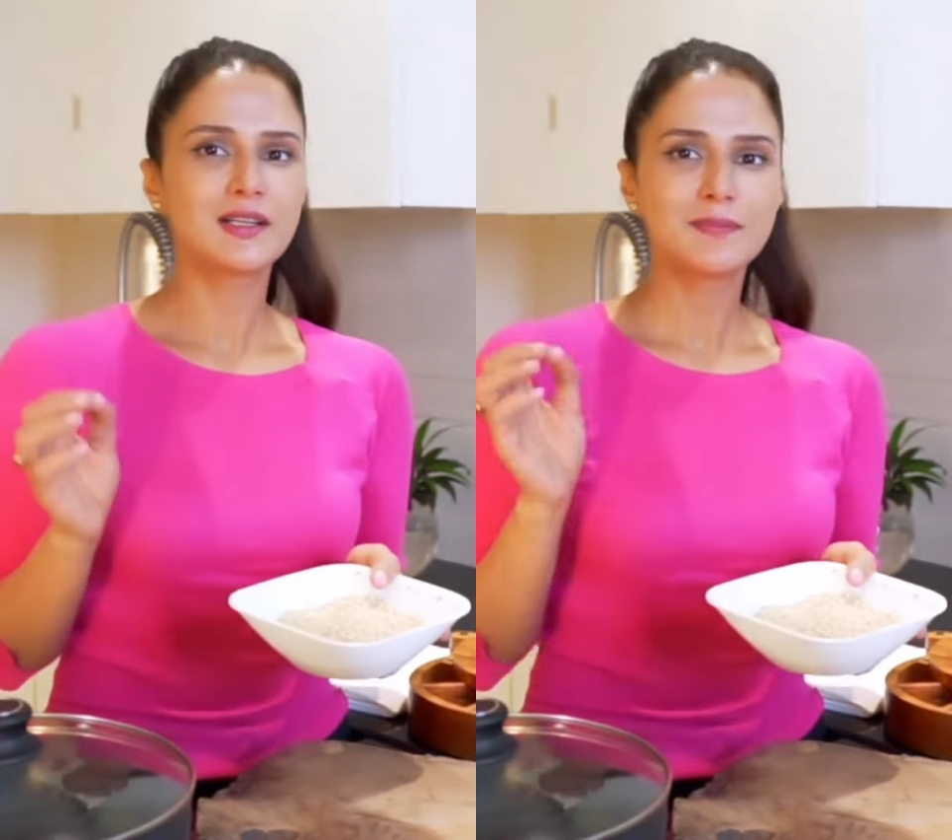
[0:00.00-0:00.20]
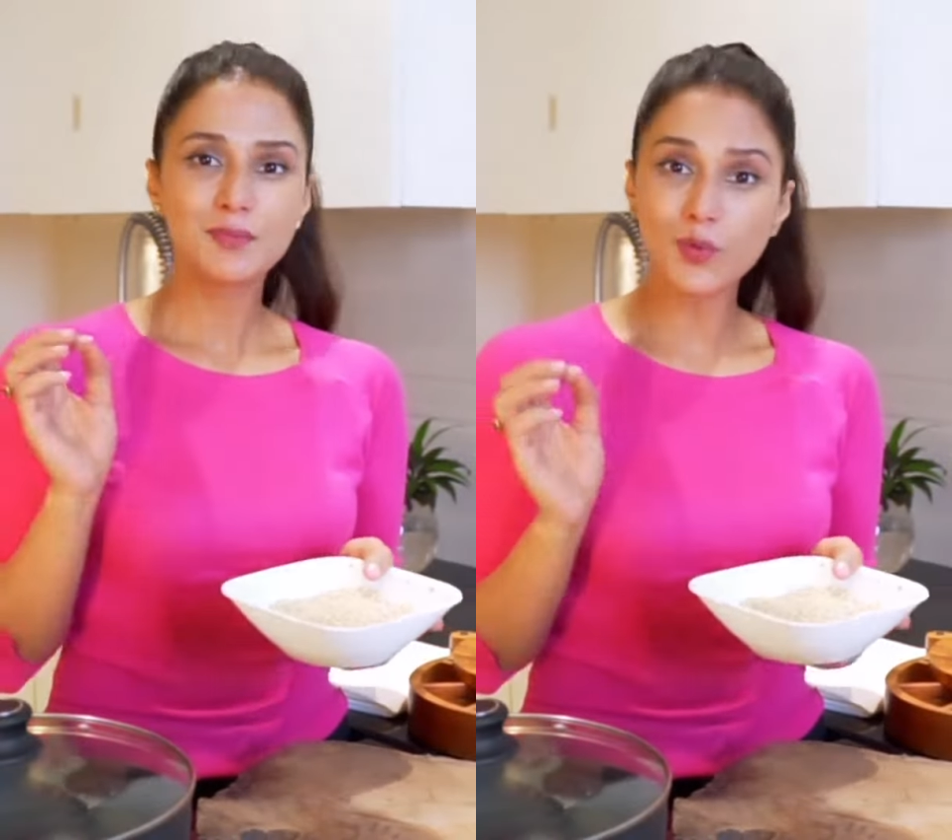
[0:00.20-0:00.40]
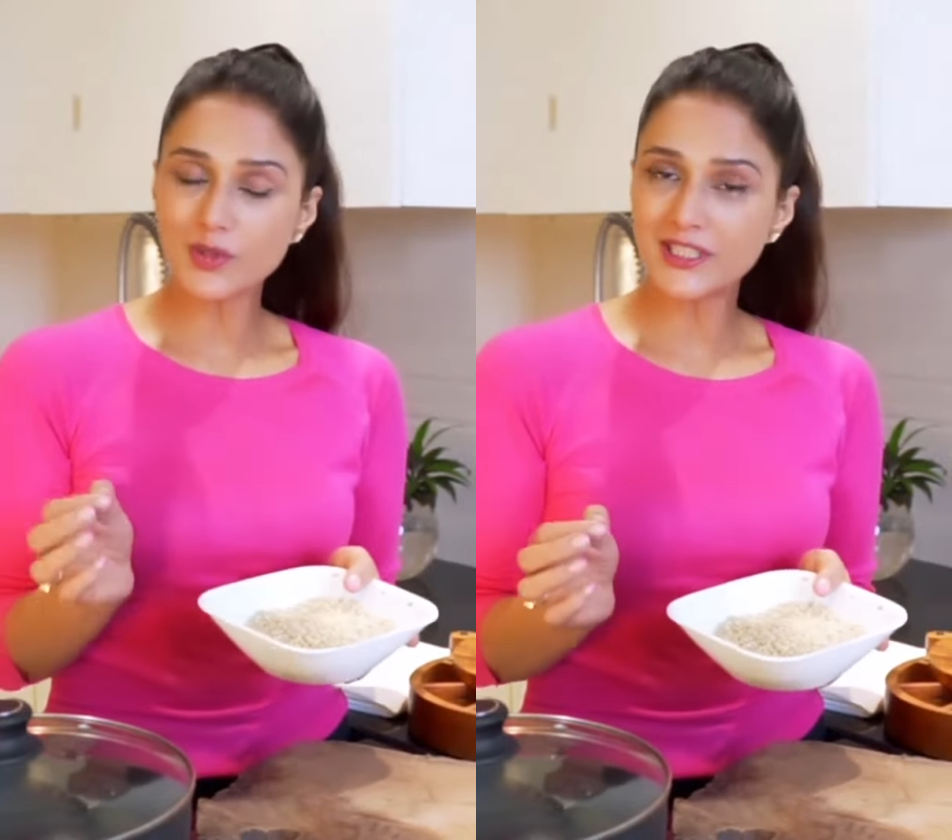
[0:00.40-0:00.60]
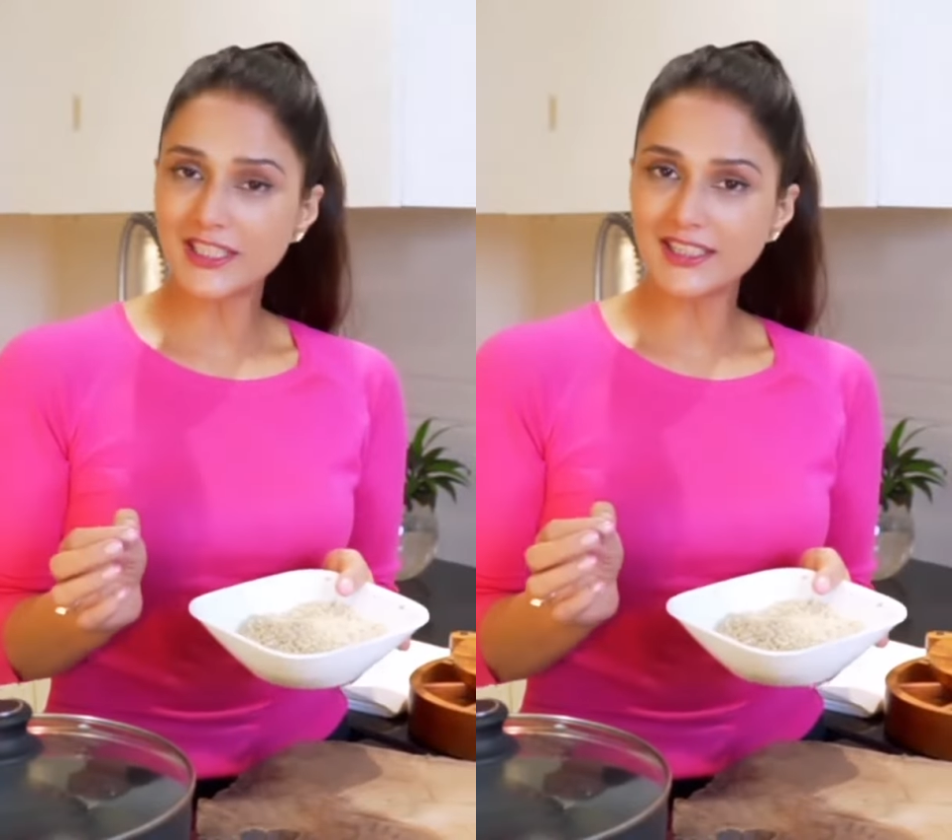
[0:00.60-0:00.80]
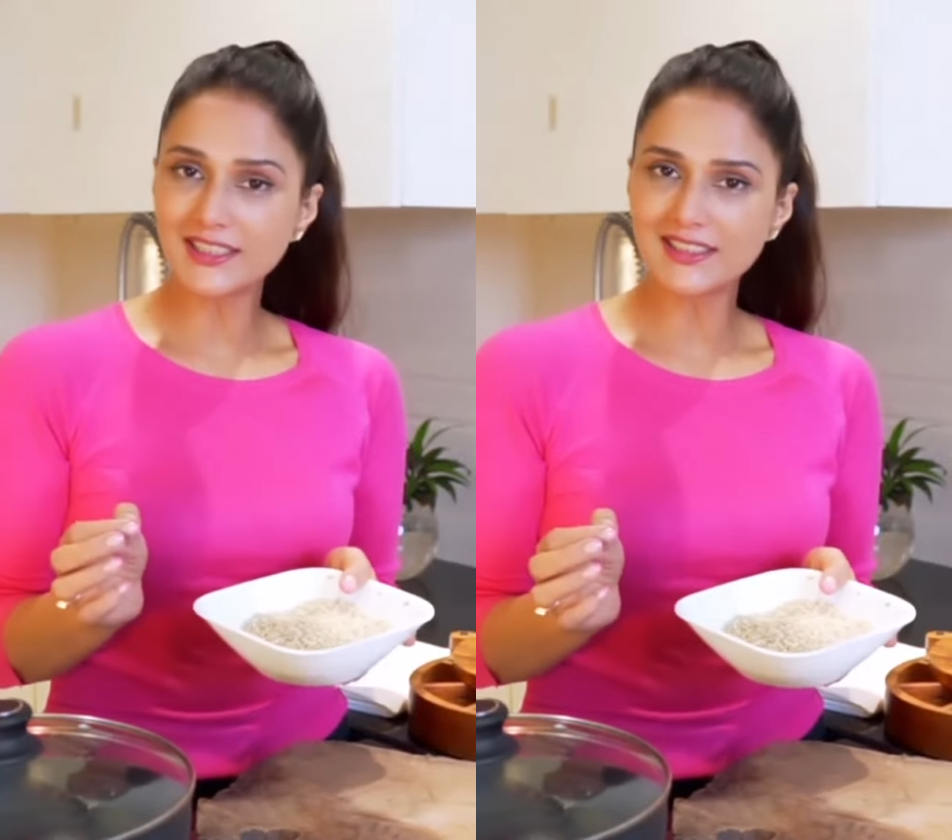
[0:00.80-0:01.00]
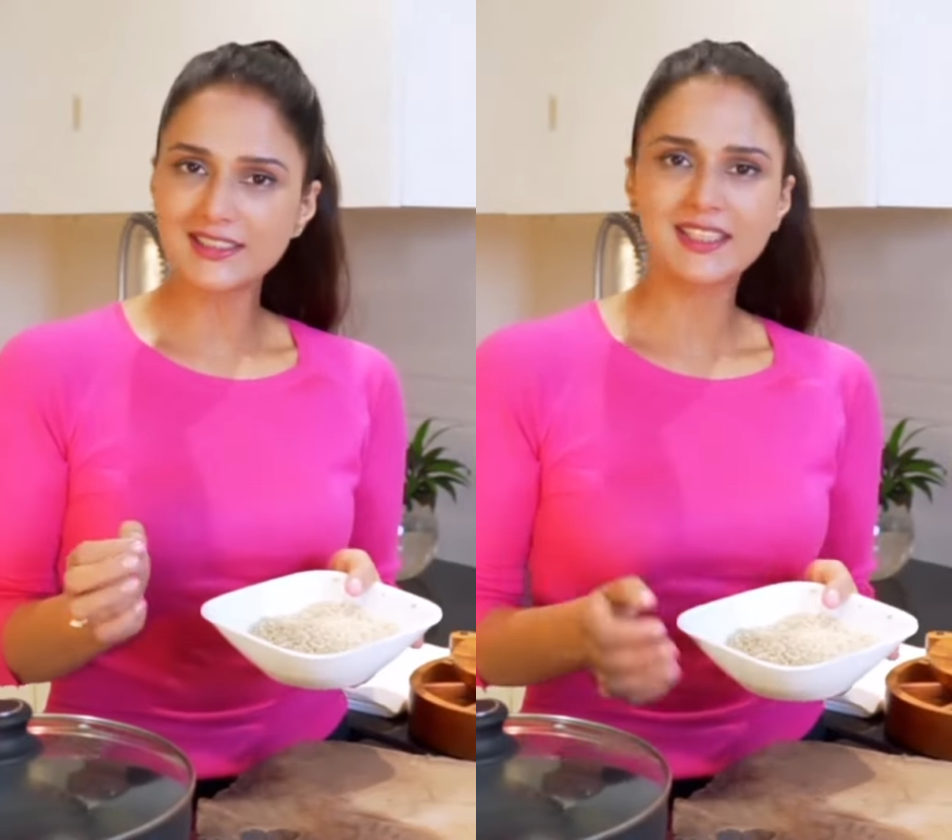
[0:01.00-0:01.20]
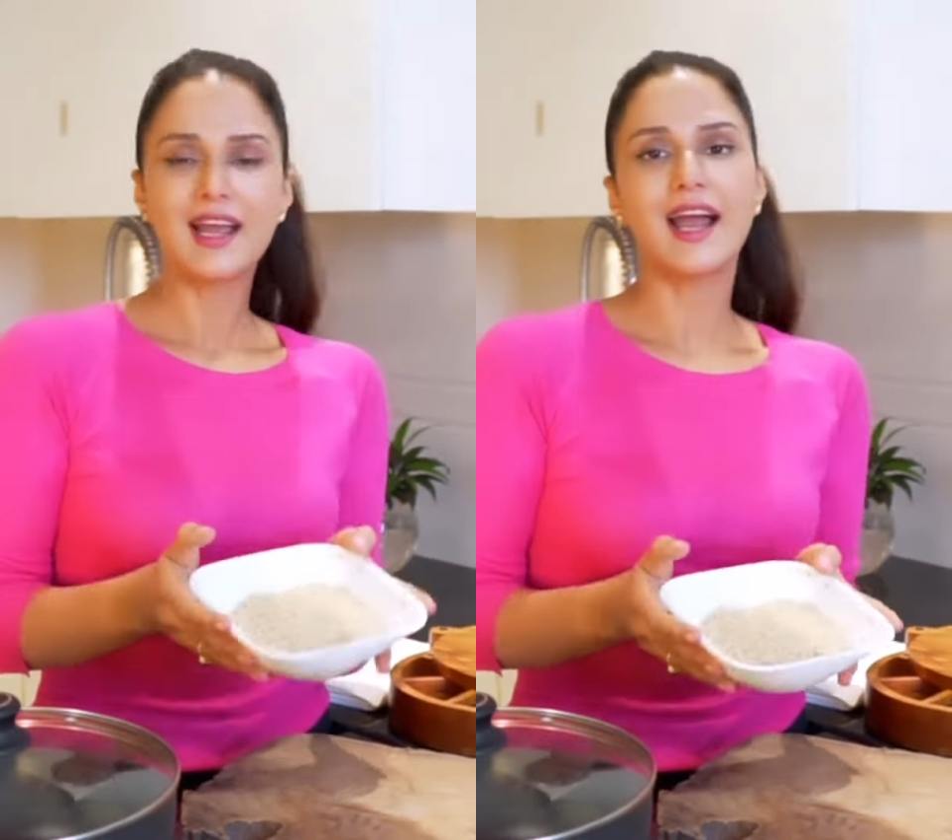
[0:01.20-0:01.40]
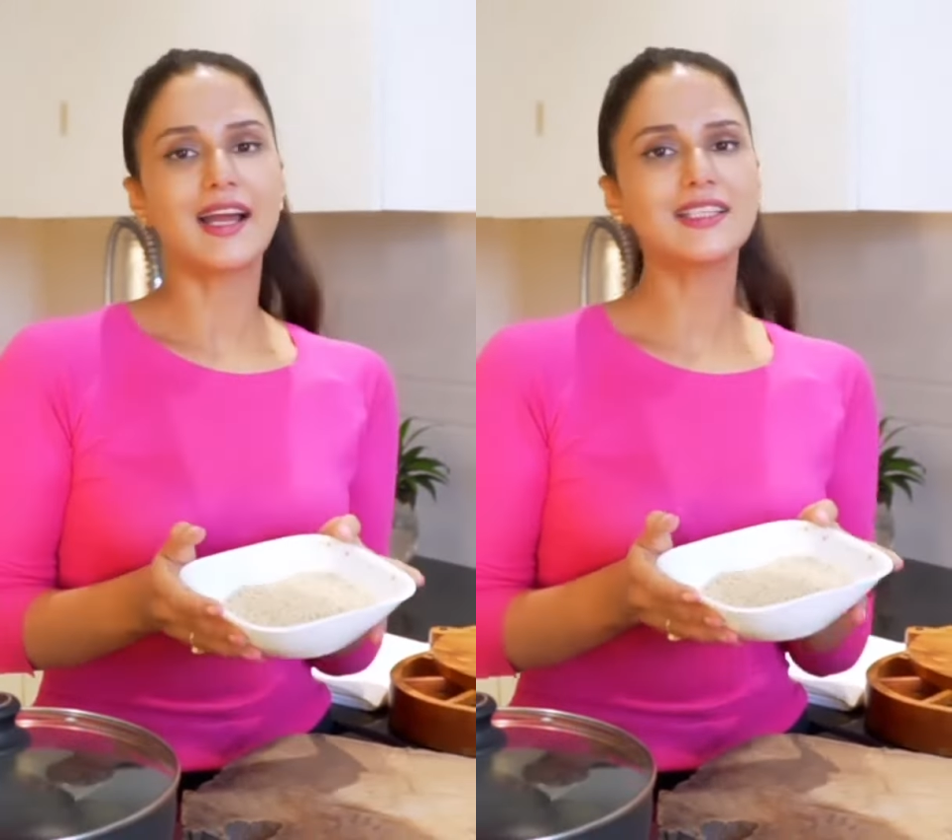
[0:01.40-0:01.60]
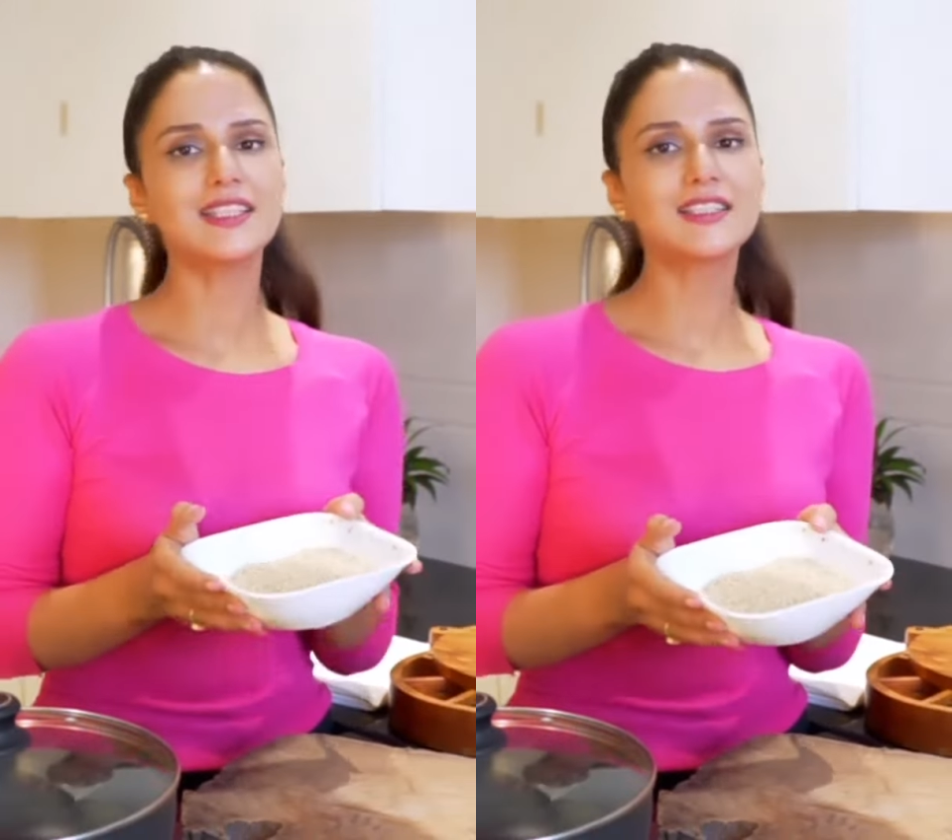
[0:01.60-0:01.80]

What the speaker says: protein, and it